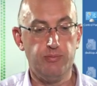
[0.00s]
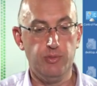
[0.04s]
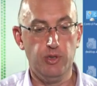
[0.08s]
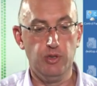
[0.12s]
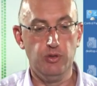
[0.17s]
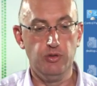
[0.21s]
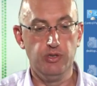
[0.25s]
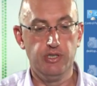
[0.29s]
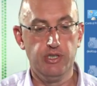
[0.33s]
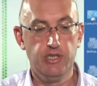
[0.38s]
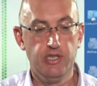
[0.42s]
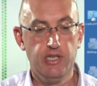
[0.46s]

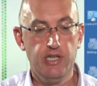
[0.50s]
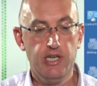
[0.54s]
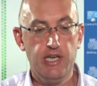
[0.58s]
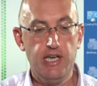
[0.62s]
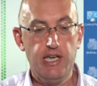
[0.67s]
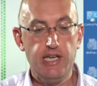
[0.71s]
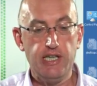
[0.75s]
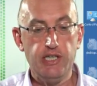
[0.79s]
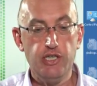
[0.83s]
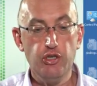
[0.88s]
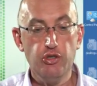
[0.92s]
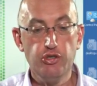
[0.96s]
mode,
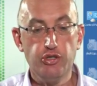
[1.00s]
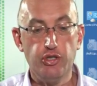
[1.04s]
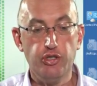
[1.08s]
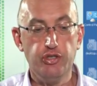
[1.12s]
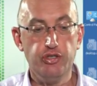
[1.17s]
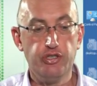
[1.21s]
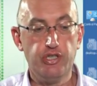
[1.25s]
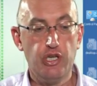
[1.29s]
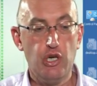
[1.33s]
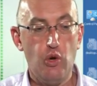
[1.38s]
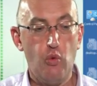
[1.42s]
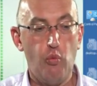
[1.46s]

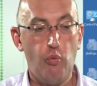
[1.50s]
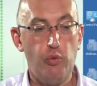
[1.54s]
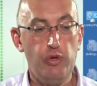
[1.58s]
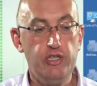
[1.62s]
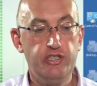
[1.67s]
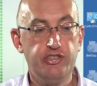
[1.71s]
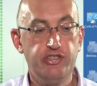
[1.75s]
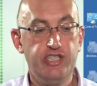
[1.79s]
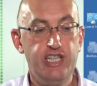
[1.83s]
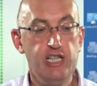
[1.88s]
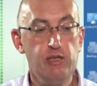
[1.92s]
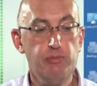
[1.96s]
users will
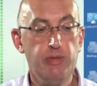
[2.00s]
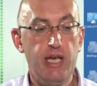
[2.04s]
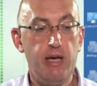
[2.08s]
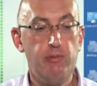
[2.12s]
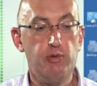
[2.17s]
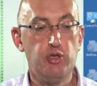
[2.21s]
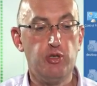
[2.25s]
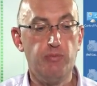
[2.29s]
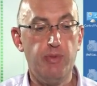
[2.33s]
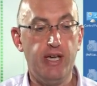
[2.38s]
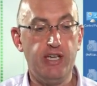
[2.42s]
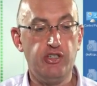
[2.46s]
still be able
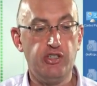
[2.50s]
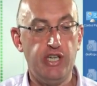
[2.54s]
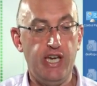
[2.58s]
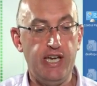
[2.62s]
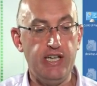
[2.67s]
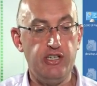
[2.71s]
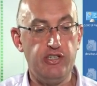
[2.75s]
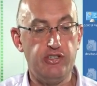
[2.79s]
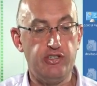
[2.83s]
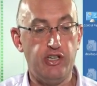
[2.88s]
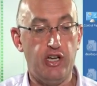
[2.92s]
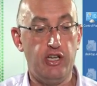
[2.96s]
to make
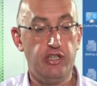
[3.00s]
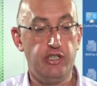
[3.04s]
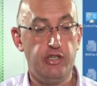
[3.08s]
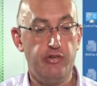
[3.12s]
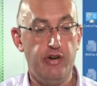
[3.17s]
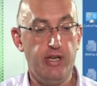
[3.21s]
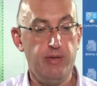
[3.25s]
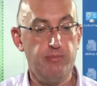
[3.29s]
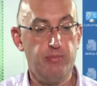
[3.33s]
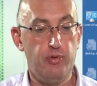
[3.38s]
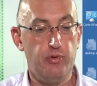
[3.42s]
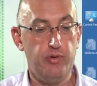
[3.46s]
changes on their
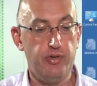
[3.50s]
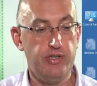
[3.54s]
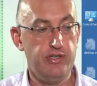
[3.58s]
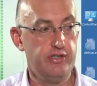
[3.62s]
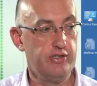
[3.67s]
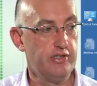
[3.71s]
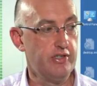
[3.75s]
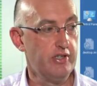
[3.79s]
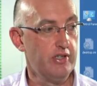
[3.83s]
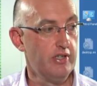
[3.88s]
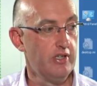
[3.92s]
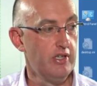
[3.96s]

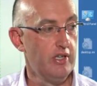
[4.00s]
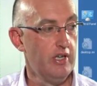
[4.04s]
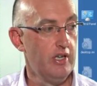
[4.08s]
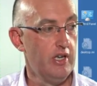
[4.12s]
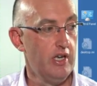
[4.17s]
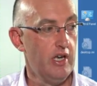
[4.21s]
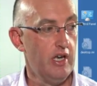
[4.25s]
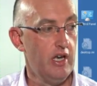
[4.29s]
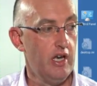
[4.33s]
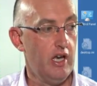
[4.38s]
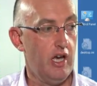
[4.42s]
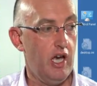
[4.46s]
endpoints.
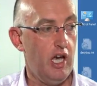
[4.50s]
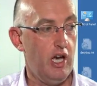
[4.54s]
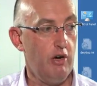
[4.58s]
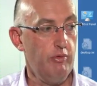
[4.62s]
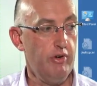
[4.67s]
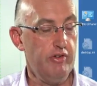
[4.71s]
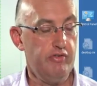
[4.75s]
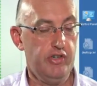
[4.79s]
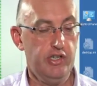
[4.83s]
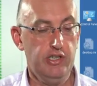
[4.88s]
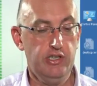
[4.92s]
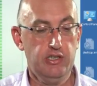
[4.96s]

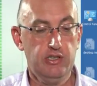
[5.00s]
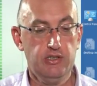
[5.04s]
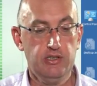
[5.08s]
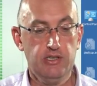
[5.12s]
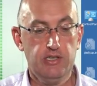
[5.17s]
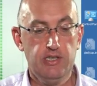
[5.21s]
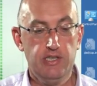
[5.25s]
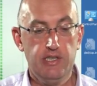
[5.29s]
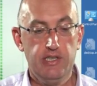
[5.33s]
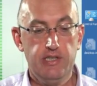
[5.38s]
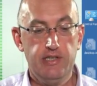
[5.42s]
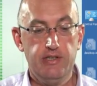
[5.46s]
However,
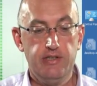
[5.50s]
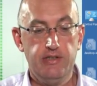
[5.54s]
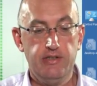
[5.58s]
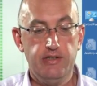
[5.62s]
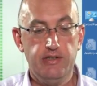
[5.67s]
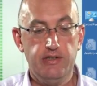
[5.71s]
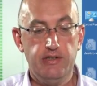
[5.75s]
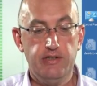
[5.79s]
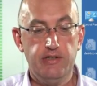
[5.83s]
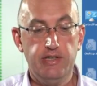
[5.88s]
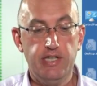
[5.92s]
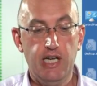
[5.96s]

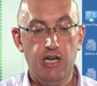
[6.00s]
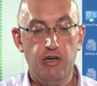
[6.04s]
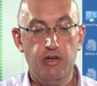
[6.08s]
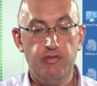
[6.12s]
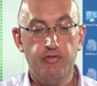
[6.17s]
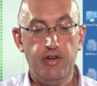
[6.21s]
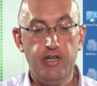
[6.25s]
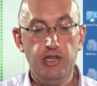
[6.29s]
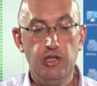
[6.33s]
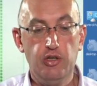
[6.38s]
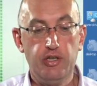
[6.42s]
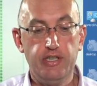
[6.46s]
now if
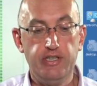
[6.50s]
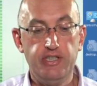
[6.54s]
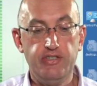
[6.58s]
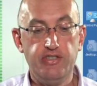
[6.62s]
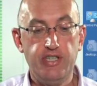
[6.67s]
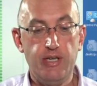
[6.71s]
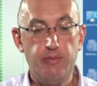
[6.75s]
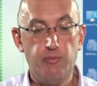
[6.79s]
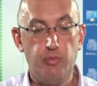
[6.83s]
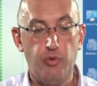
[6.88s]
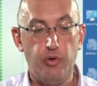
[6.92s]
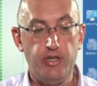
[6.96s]
I look at this
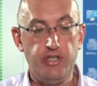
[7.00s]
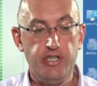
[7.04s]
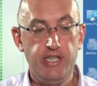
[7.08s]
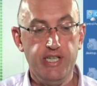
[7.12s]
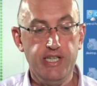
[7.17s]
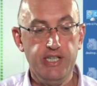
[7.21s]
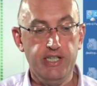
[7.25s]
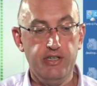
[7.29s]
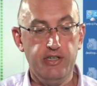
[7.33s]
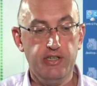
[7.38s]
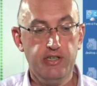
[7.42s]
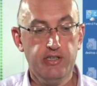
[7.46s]
endpoint
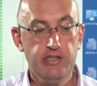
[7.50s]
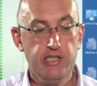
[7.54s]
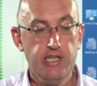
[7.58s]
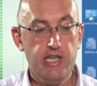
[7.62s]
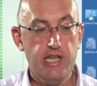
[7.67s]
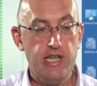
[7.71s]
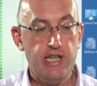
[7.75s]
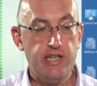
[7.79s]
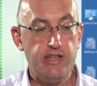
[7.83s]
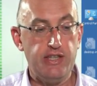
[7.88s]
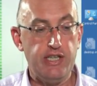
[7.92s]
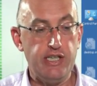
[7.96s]
here,
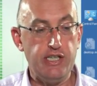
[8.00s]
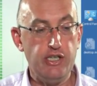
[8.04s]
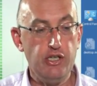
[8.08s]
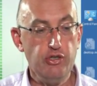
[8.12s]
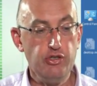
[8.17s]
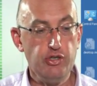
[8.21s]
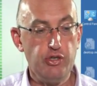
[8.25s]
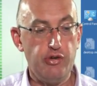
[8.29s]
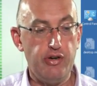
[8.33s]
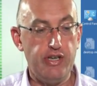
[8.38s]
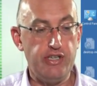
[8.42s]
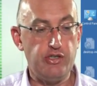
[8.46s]
the
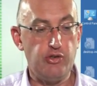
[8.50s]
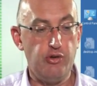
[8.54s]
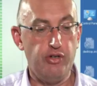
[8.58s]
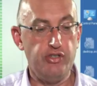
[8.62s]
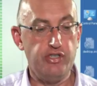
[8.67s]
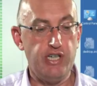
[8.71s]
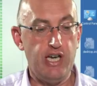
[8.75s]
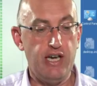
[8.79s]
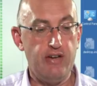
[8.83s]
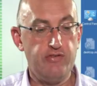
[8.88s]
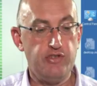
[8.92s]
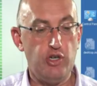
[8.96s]
user is going
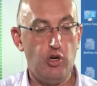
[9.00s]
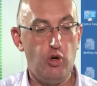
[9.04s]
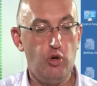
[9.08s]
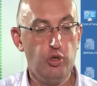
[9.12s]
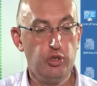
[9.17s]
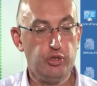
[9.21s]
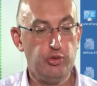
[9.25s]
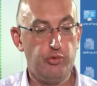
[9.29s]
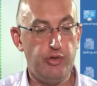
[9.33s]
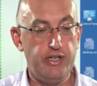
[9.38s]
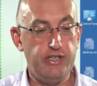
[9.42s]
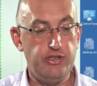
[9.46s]
to have to
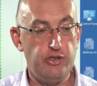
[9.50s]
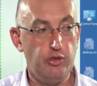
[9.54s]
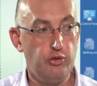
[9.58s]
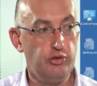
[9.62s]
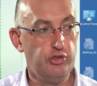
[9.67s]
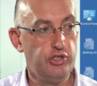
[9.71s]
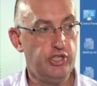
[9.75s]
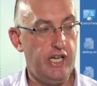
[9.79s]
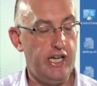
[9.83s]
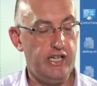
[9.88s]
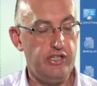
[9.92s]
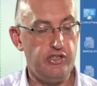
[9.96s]
authorize those
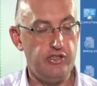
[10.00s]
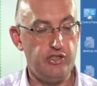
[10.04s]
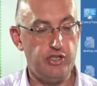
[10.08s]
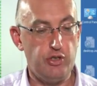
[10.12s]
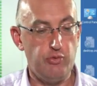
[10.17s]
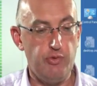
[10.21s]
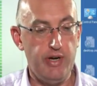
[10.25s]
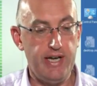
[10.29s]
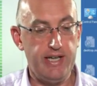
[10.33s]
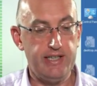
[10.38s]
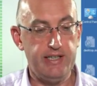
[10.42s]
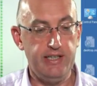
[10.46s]
changes
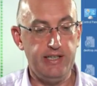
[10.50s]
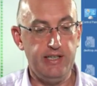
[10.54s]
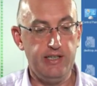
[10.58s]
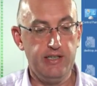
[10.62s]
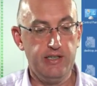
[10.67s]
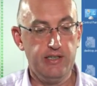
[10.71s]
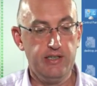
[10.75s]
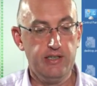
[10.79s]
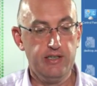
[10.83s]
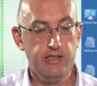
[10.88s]
directly,